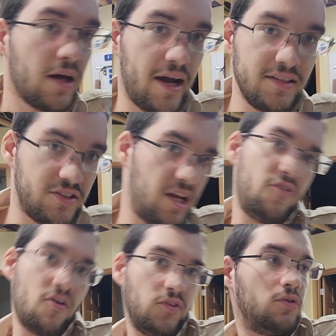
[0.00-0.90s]
I had to shave
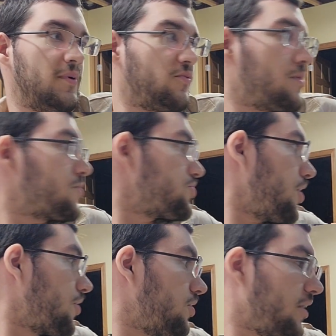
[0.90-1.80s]
off a little bit from the
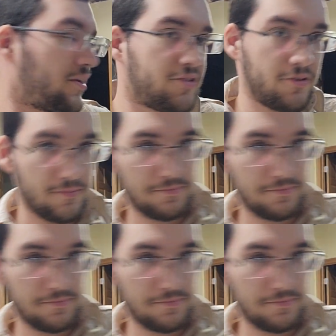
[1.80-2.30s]
Broussard collector,